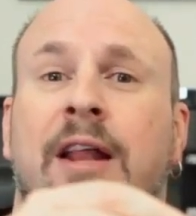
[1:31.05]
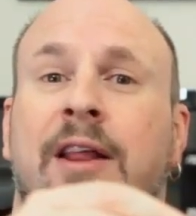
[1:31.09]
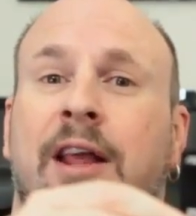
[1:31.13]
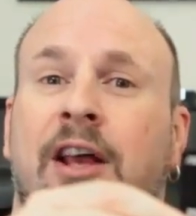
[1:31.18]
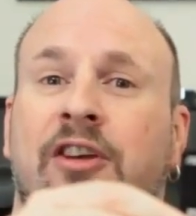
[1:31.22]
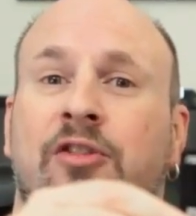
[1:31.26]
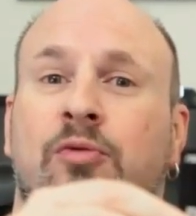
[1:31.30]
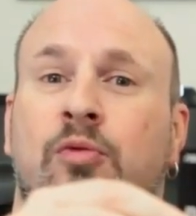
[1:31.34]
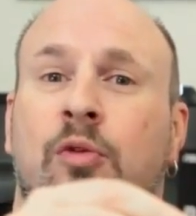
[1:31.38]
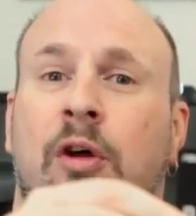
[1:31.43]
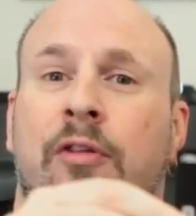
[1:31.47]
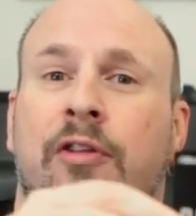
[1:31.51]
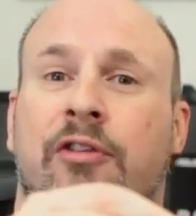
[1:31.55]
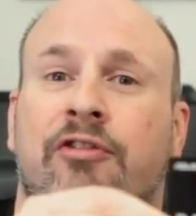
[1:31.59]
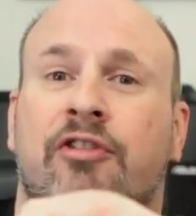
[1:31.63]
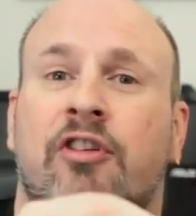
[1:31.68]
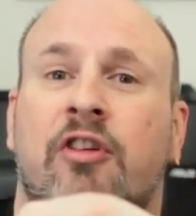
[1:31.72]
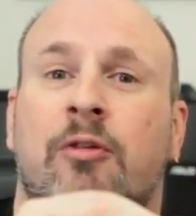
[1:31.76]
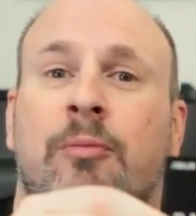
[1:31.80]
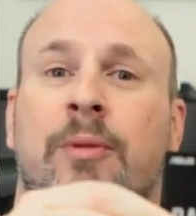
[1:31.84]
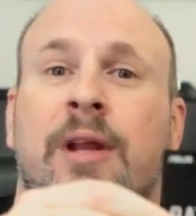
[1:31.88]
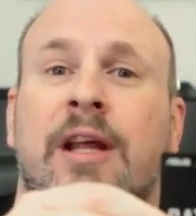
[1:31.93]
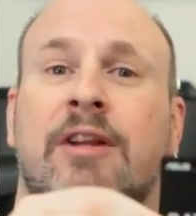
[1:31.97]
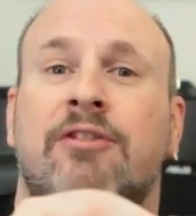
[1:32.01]
And guess what? This
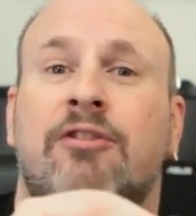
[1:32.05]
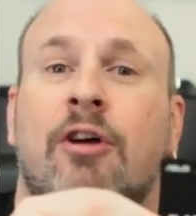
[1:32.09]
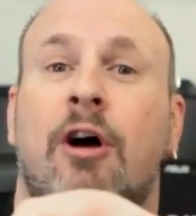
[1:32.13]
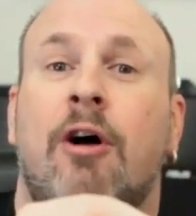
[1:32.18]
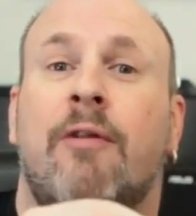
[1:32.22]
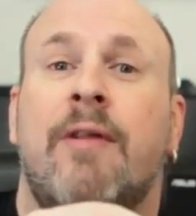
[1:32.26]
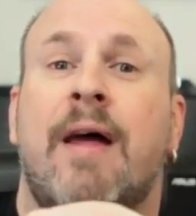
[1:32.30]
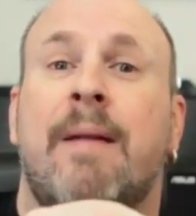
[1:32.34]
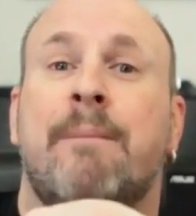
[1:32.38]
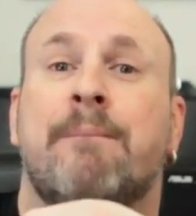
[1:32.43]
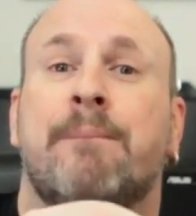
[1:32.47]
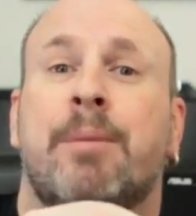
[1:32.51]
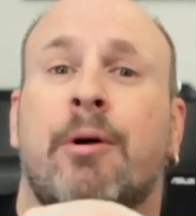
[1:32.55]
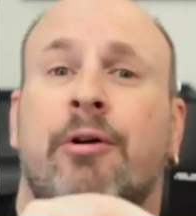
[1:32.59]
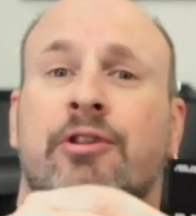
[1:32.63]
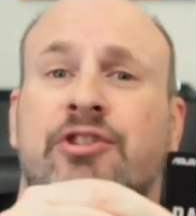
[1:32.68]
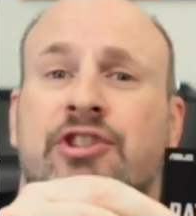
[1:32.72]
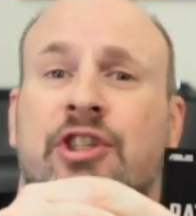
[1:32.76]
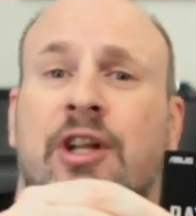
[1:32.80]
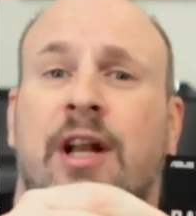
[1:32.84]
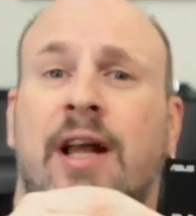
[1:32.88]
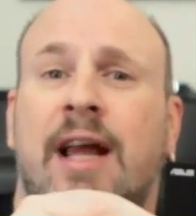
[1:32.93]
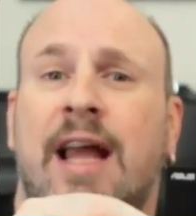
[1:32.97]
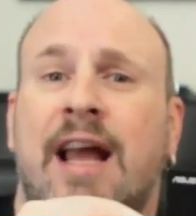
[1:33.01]
eliminates all that
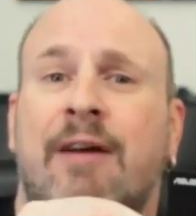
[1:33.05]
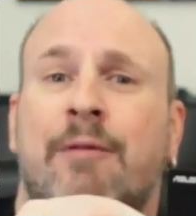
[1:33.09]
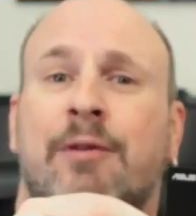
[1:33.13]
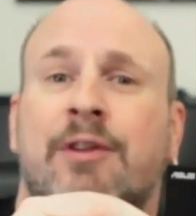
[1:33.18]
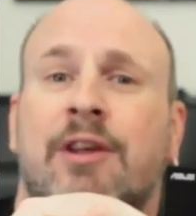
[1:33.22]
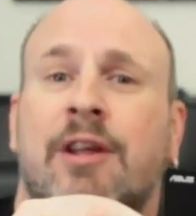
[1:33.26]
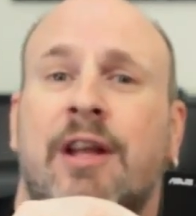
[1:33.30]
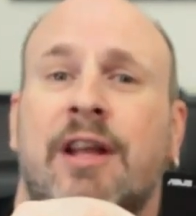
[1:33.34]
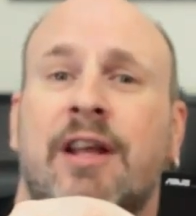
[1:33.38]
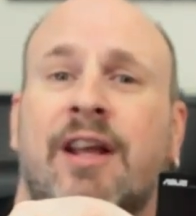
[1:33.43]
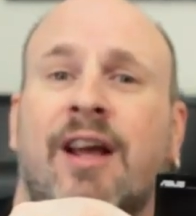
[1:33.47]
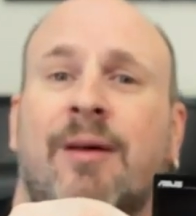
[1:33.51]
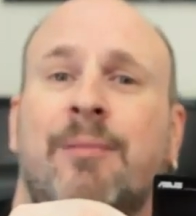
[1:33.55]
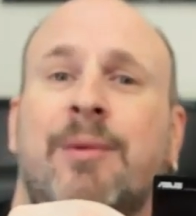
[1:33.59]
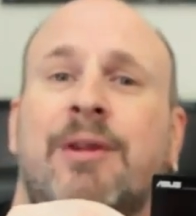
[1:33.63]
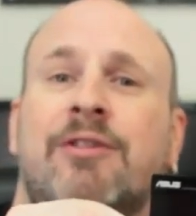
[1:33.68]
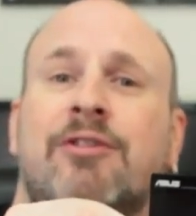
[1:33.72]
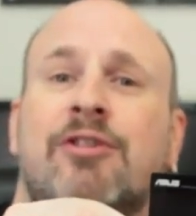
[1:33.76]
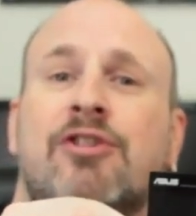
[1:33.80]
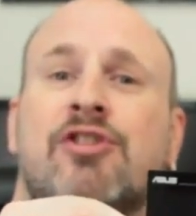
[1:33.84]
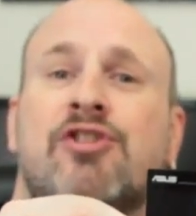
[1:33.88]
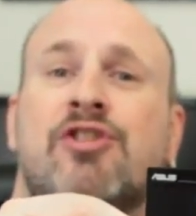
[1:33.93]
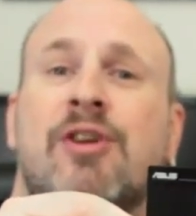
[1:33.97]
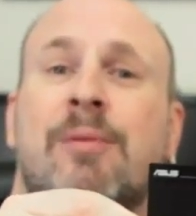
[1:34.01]
bullshit I have with getting
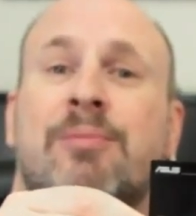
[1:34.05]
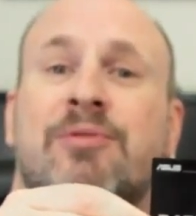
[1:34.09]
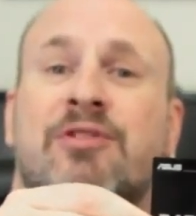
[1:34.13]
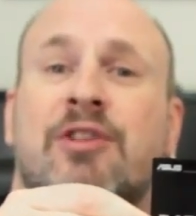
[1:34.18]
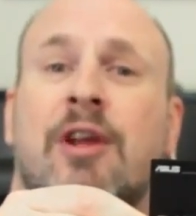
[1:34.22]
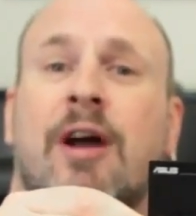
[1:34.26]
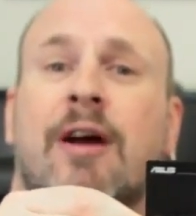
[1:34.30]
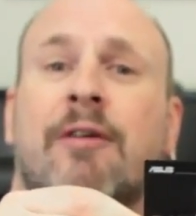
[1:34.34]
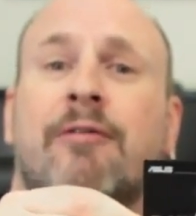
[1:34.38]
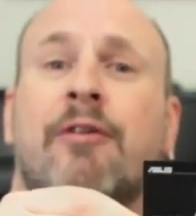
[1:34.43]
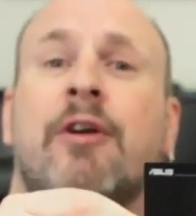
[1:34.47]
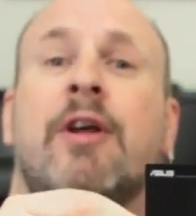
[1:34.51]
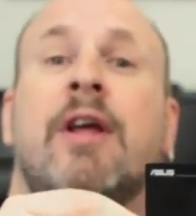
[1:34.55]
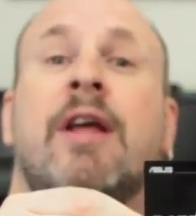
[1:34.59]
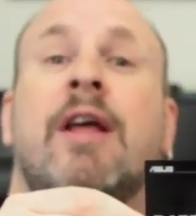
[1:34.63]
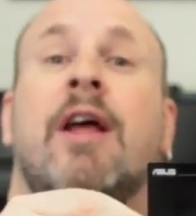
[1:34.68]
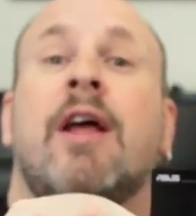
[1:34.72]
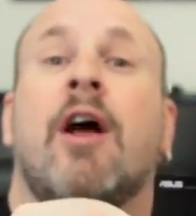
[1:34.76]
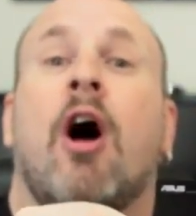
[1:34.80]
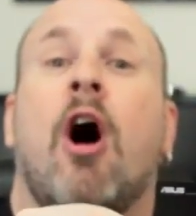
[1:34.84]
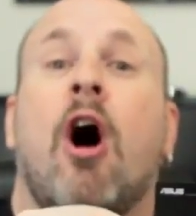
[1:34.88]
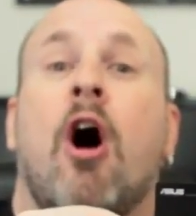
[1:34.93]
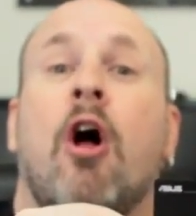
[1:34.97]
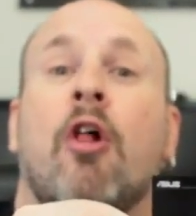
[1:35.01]
companies to ship stuff
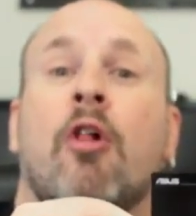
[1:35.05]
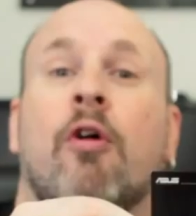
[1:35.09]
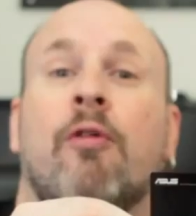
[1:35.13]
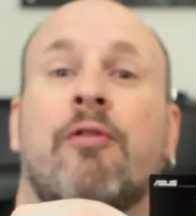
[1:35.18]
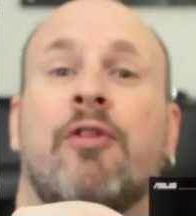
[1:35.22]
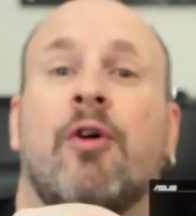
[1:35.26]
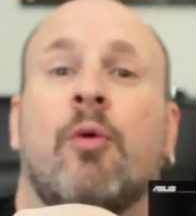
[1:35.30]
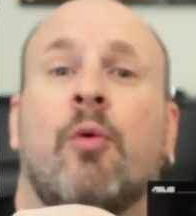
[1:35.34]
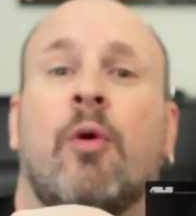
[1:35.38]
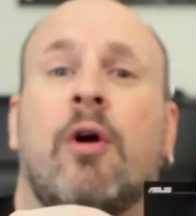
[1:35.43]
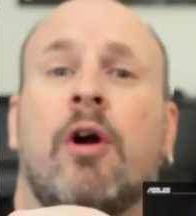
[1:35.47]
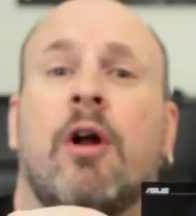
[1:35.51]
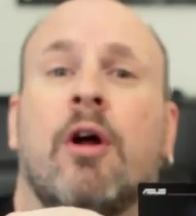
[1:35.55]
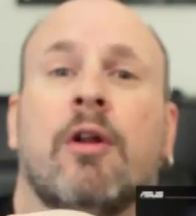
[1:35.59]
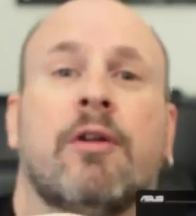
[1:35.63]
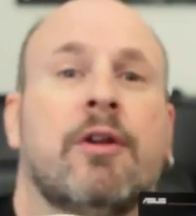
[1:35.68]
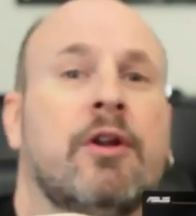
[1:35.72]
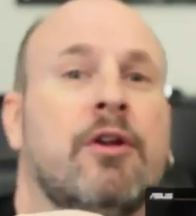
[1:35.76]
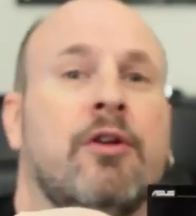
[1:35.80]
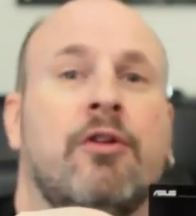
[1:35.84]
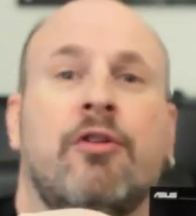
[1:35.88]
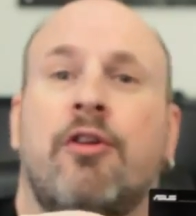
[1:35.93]
all over the world.